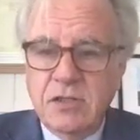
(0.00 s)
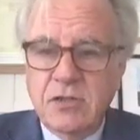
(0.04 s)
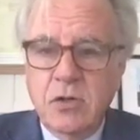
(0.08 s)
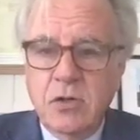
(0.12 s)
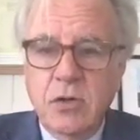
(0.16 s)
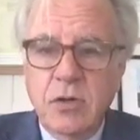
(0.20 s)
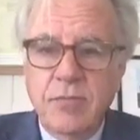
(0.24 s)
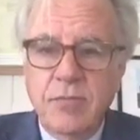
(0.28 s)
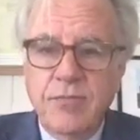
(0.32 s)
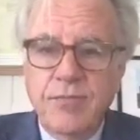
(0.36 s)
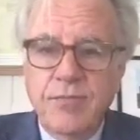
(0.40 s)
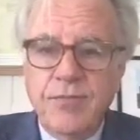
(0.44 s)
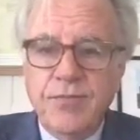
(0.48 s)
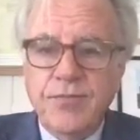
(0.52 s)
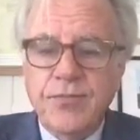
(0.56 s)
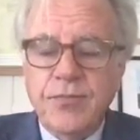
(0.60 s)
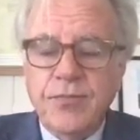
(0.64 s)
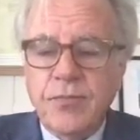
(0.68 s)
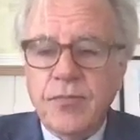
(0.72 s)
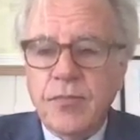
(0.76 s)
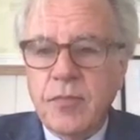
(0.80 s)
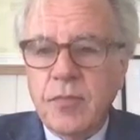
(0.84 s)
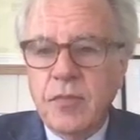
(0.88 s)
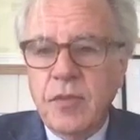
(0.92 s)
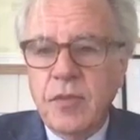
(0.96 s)
So
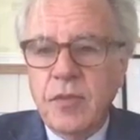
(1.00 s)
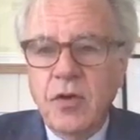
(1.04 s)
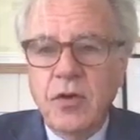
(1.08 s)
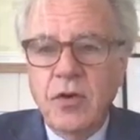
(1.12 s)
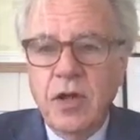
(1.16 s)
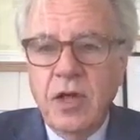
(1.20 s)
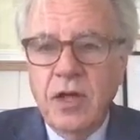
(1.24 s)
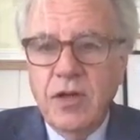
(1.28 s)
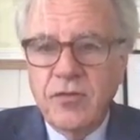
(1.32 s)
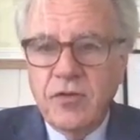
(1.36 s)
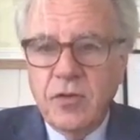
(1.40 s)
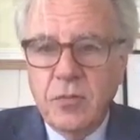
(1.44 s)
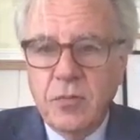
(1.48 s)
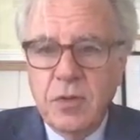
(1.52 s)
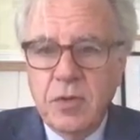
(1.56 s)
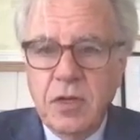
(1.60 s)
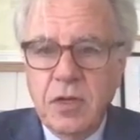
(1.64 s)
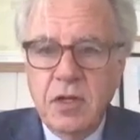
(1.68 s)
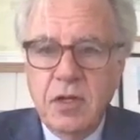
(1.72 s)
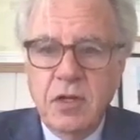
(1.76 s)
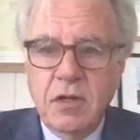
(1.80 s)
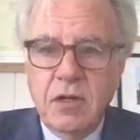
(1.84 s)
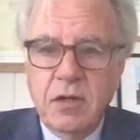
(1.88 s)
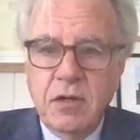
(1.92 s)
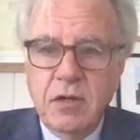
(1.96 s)
you don't have to
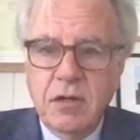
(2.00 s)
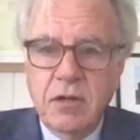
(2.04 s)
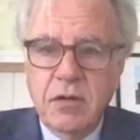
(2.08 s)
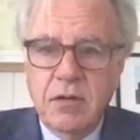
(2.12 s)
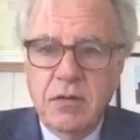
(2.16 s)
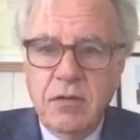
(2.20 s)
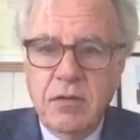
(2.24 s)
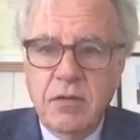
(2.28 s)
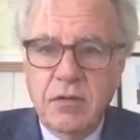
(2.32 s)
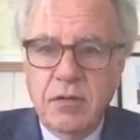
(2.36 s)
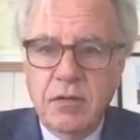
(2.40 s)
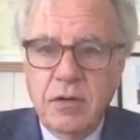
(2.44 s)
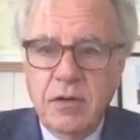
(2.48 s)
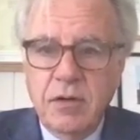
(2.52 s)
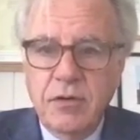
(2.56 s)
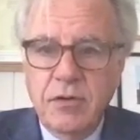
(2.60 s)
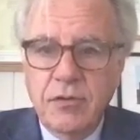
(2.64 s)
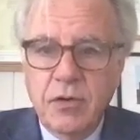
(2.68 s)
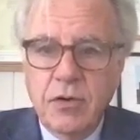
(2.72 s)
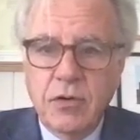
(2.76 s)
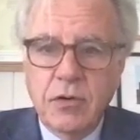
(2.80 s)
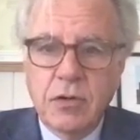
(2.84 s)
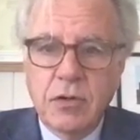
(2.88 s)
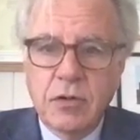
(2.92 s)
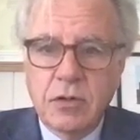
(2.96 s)
be a
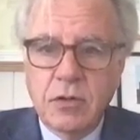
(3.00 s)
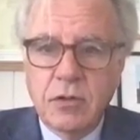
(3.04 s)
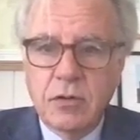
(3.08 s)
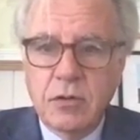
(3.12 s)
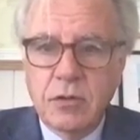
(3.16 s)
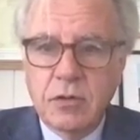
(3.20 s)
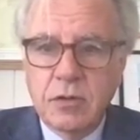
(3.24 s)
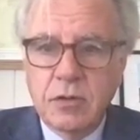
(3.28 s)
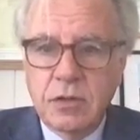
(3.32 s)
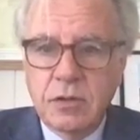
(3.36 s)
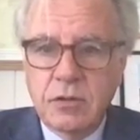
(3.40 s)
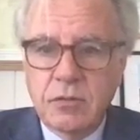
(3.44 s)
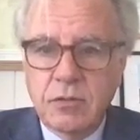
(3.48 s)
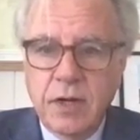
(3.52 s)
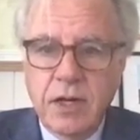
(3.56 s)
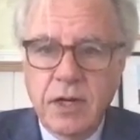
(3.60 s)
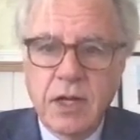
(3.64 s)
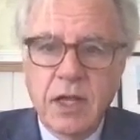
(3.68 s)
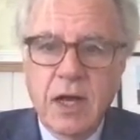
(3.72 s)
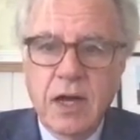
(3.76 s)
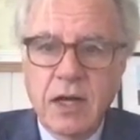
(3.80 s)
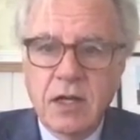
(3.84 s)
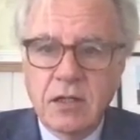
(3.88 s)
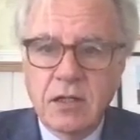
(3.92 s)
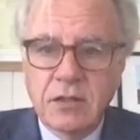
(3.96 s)

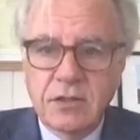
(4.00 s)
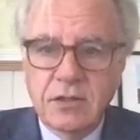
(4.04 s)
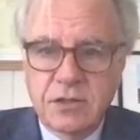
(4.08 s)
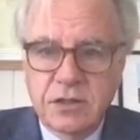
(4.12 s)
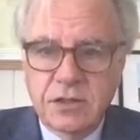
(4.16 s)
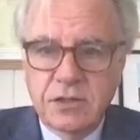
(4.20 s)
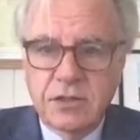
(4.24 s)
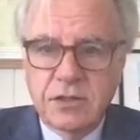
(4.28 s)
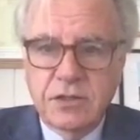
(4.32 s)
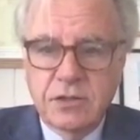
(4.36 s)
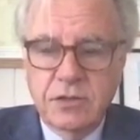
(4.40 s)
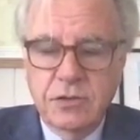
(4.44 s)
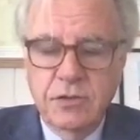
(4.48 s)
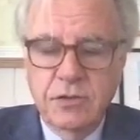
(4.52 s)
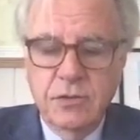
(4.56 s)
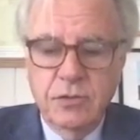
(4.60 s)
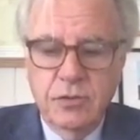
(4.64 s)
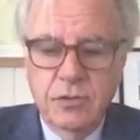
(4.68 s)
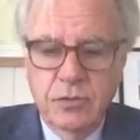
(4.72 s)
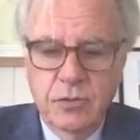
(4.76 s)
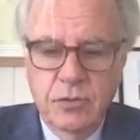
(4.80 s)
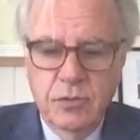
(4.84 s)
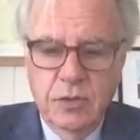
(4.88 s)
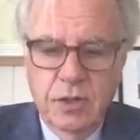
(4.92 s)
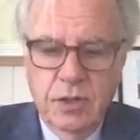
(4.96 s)
neuroradiologist
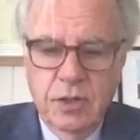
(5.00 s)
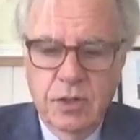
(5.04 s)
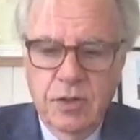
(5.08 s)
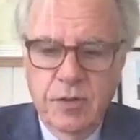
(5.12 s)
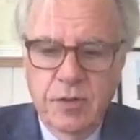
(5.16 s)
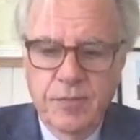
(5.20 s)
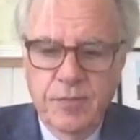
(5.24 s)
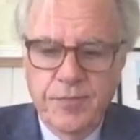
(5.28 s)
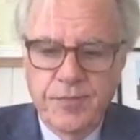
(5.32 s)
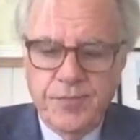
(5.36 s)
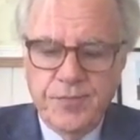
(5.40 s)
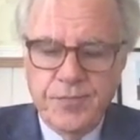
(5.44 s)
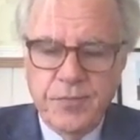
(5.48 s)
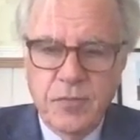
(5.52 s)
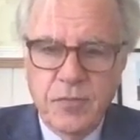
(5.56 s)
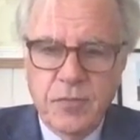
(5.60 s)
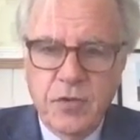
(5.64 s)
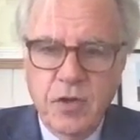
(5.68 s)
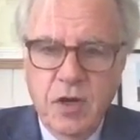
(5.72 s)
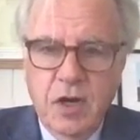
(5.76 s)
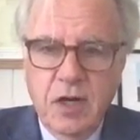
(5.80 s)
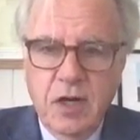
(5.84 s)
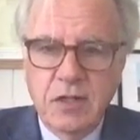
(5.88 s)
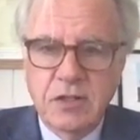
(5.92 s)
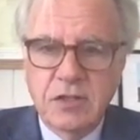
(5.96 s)

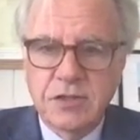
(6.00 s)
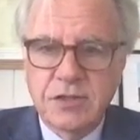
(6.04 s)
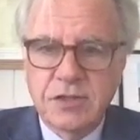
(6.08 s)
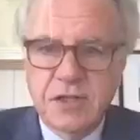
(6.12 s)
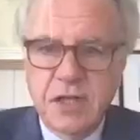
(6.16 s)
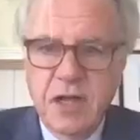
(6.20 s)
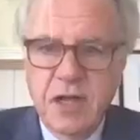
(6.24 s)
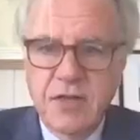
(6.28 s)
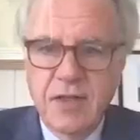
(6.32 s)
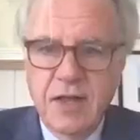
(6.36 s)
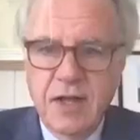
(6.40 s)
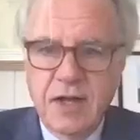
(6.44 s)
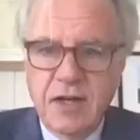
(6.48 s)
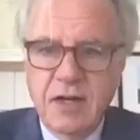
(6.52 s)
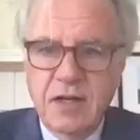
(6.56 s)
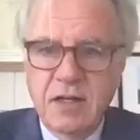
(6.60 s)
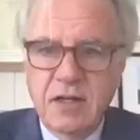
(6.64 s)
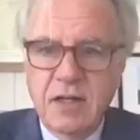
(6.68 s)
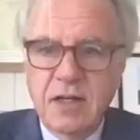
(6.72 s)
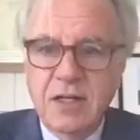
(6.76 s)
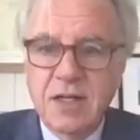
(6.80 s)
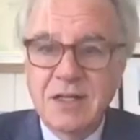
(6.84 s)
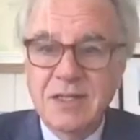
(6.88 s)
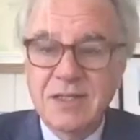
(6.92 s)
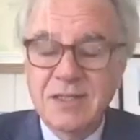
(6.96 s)
to understand that
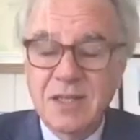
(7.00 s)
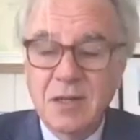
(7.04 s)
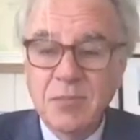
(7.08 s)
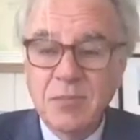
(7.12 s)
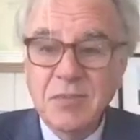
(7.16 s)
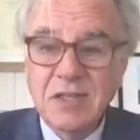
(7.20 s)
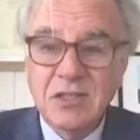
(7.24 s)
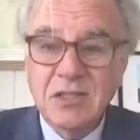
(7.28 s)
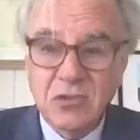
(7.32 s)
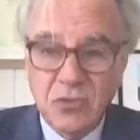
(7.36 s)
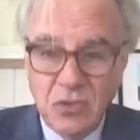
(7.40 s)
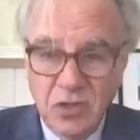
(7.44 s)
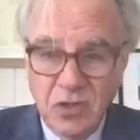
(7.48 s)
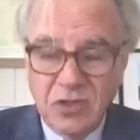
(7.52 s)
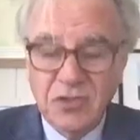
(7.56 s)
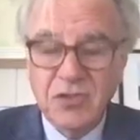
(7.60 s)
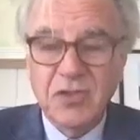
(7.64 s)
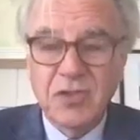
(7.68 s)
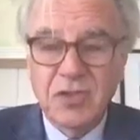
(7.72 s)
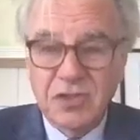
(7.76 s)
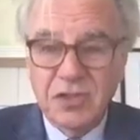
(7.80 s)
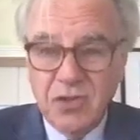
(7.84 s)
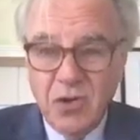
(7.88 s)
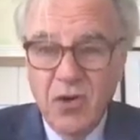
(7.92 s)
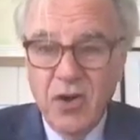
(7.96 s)
something
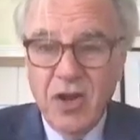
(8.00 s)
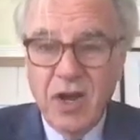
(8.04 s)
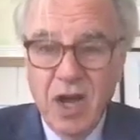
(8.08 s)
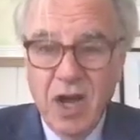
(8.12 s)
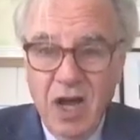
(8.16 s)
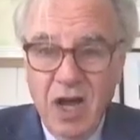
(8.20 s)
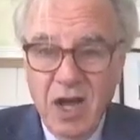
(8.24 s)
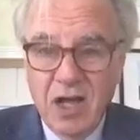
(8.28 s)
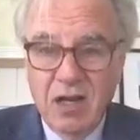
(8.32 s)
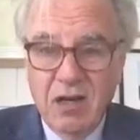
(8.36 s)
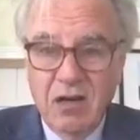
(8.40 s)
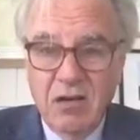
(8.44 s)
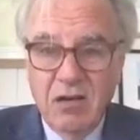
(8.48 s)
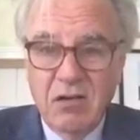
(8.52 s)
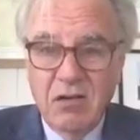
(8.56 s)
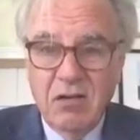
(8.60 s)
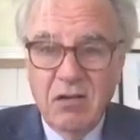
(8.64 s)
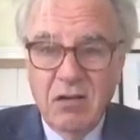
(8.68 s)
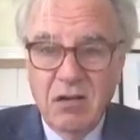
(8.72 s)
structurally is going on